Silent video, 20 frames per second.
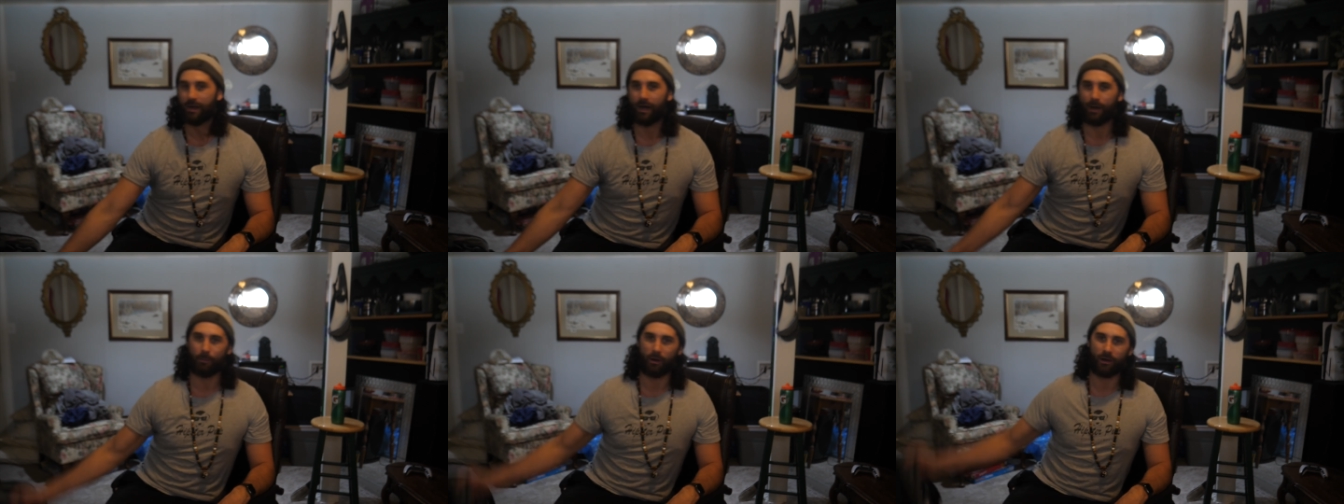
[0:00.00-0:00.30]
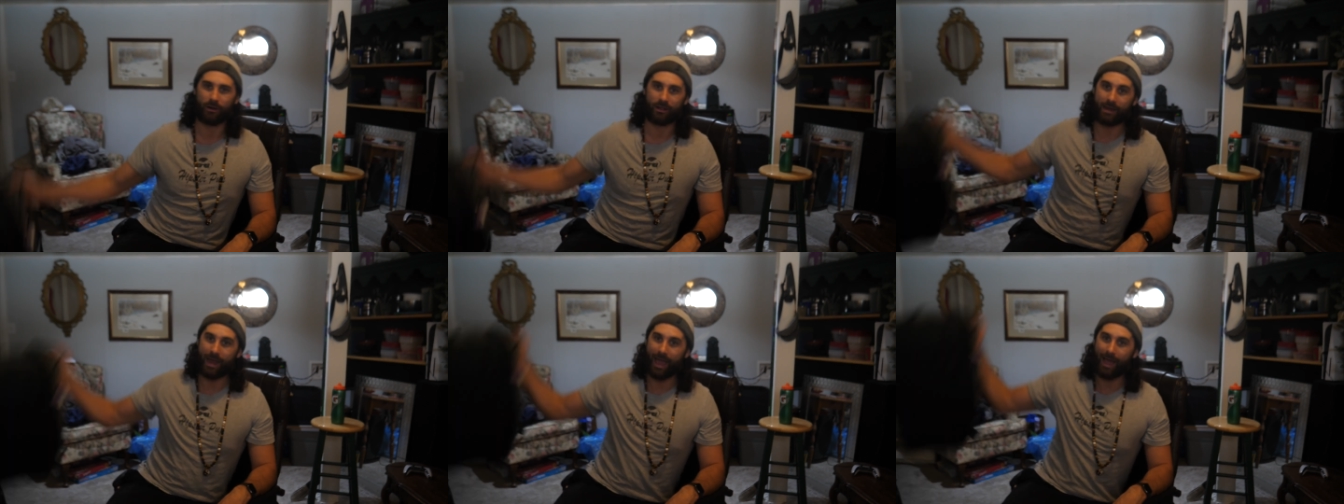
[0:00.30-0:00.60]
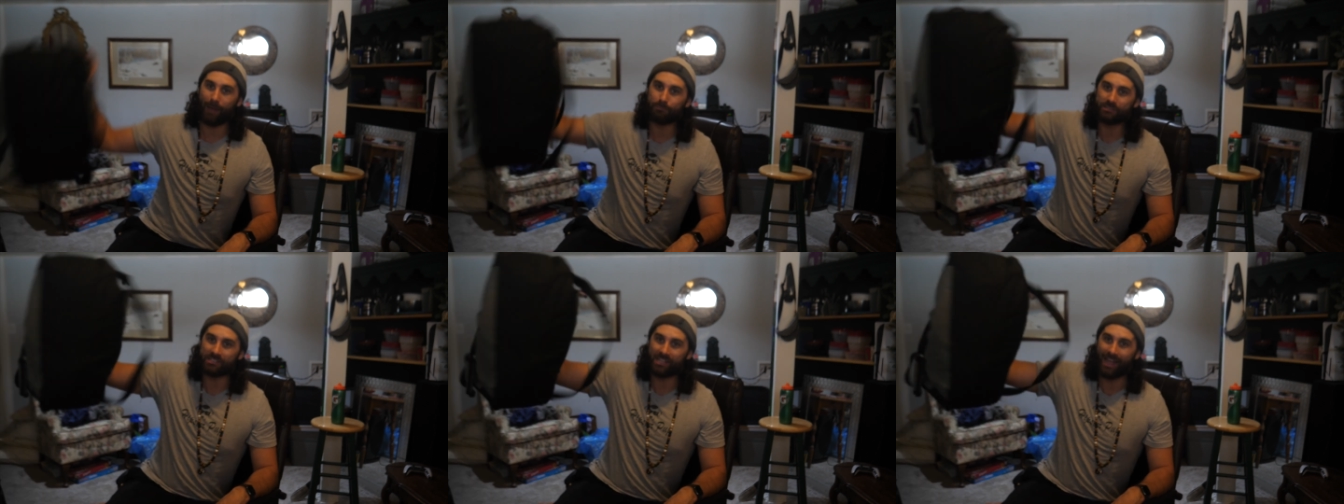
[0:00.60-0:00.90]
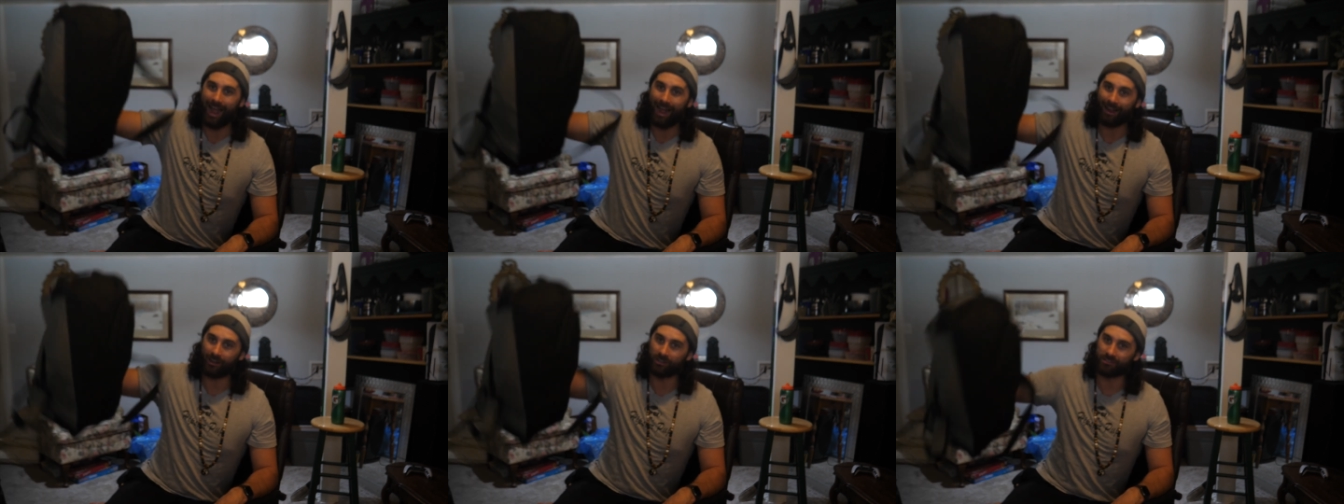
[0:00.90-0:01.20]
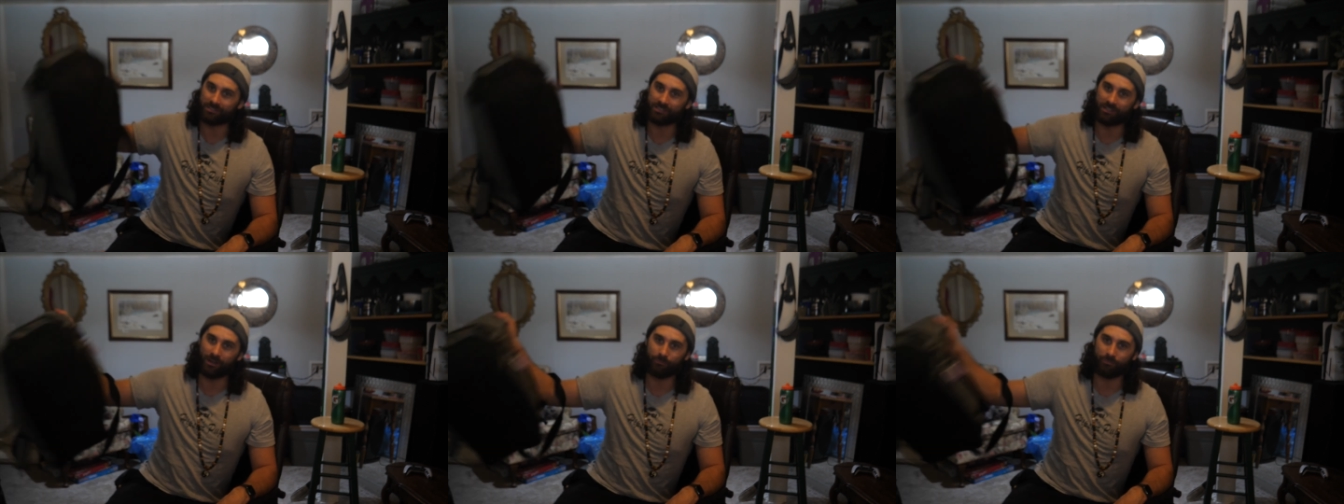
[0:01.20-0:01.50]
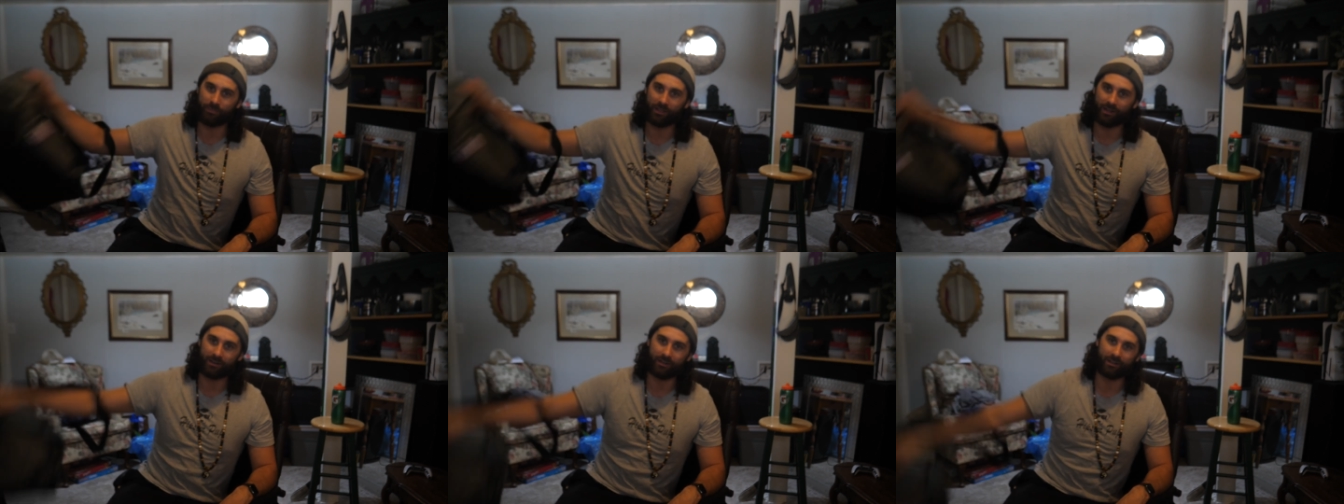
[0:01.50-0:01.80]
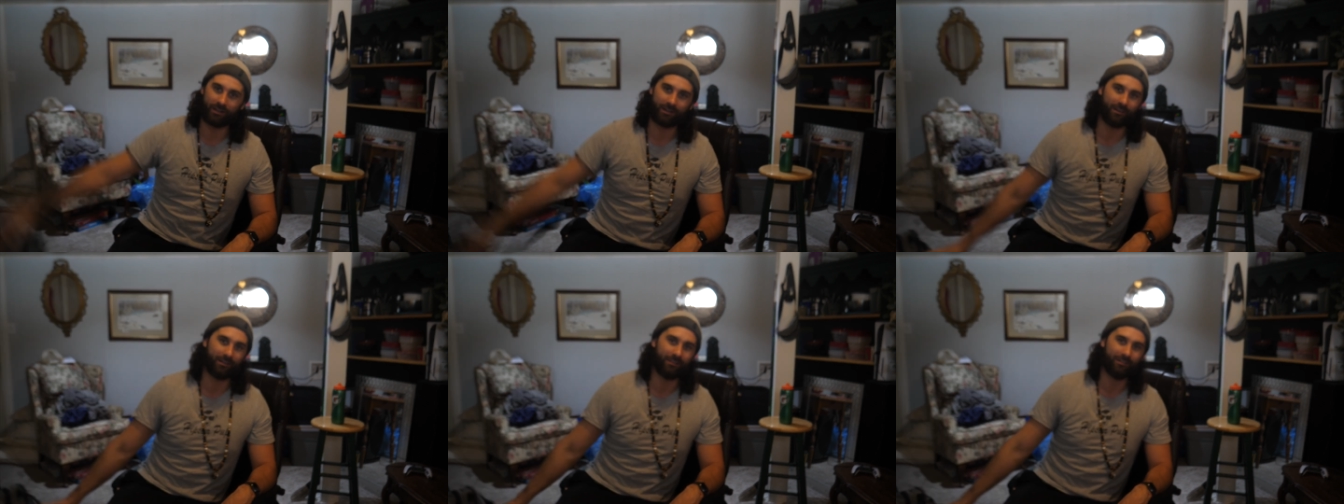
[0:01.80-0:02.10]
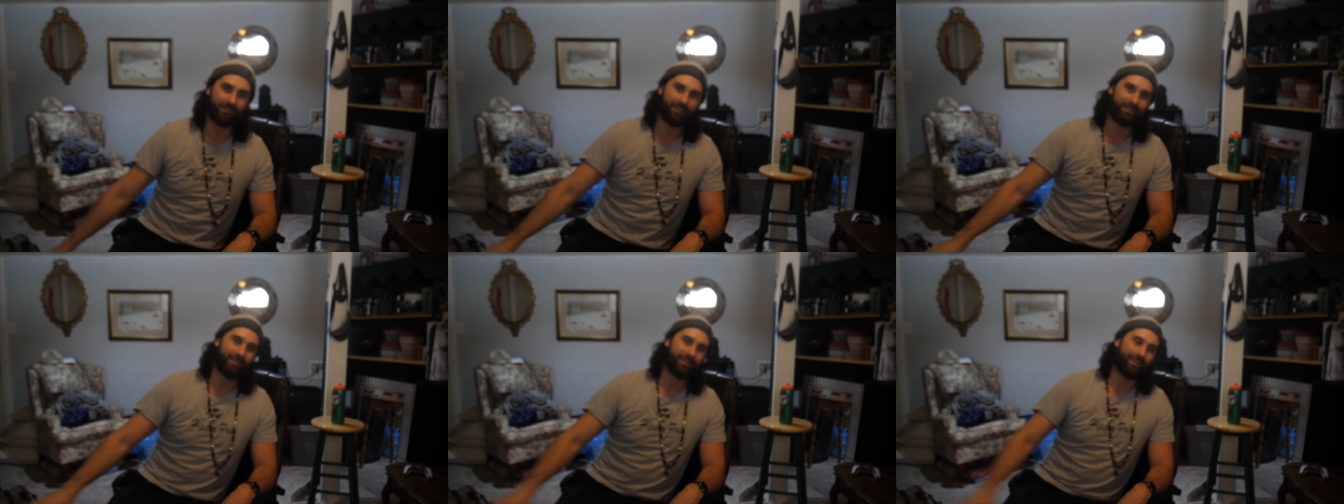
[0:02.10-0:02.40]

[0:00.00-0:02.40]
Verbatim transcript: about a knapsack or something, you know?